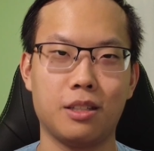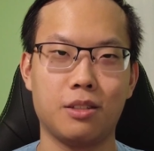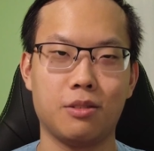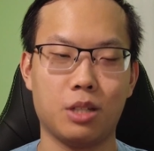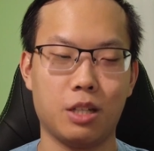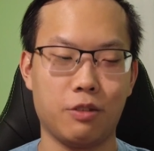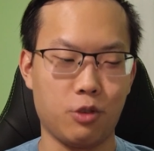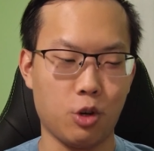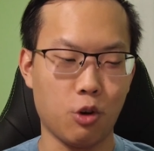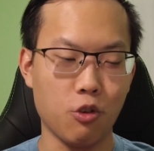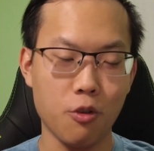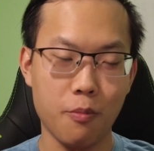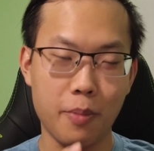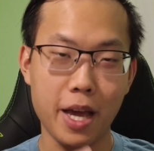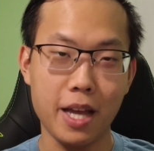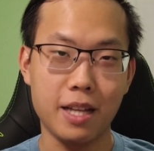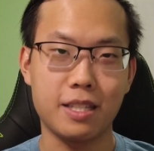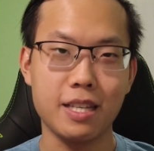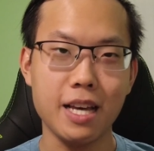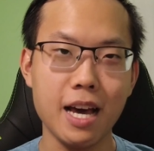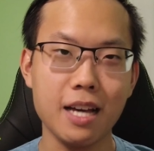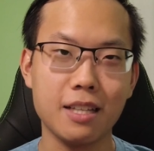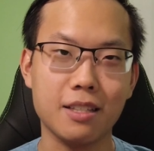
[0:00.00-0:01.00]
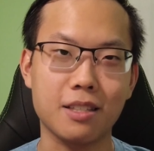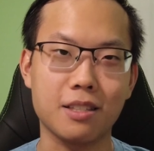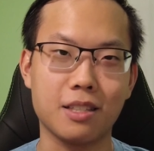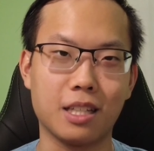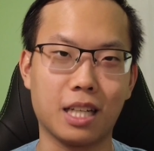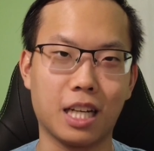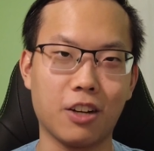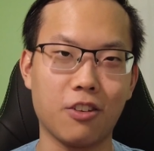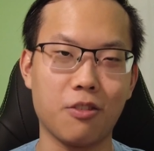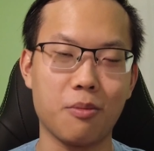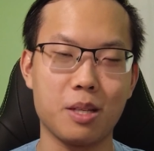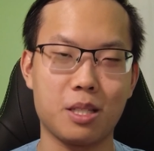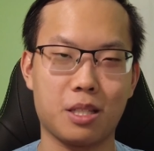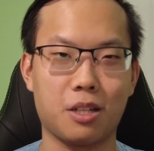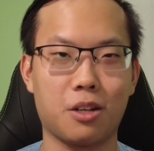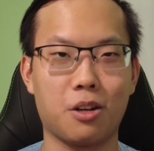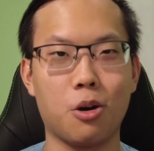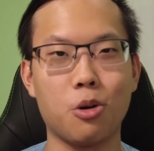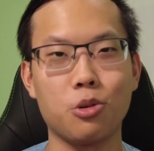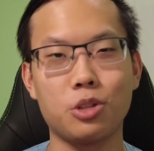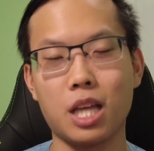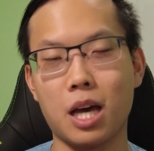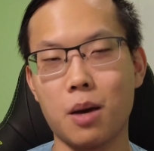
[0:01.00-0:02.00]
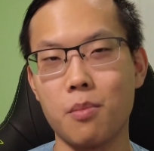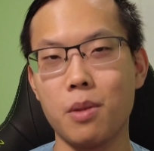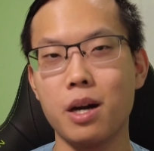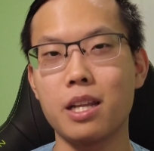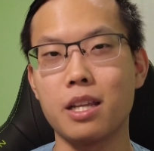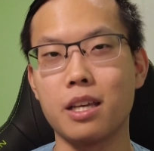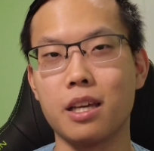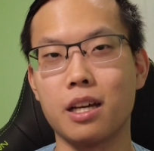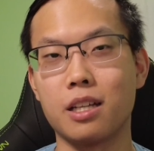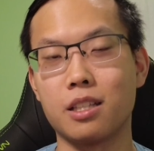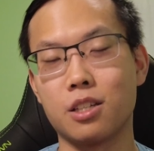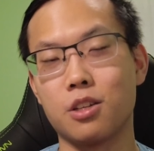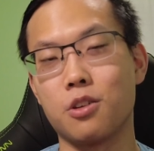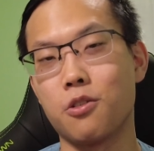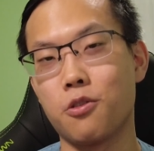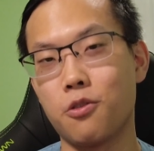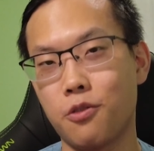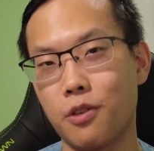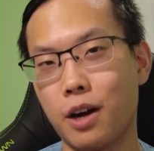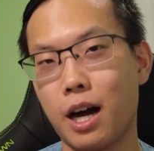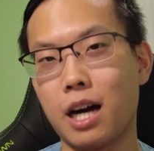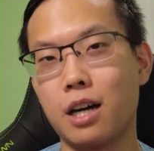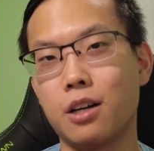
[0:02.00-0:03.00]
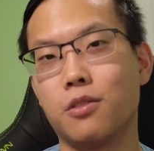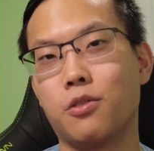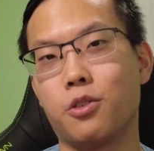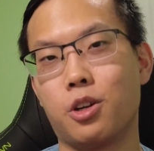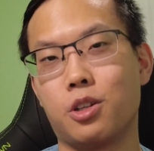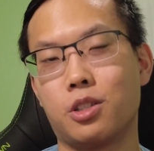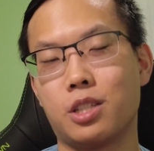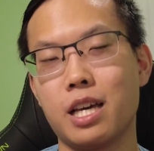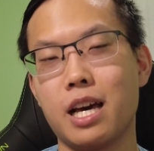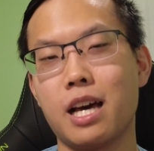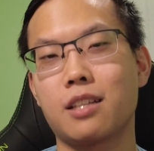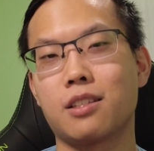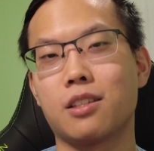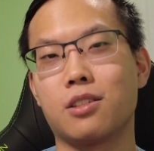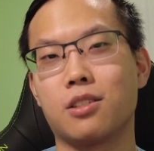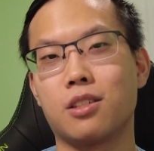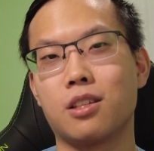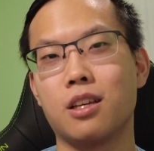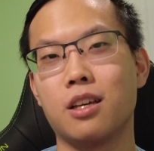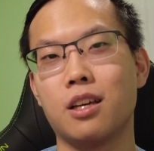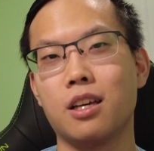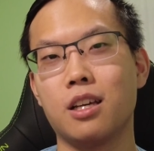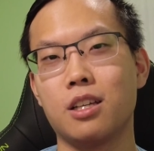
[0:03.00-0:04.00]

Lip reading: If you overpay in taxes, the government's going to hold that money until you file for your taxes.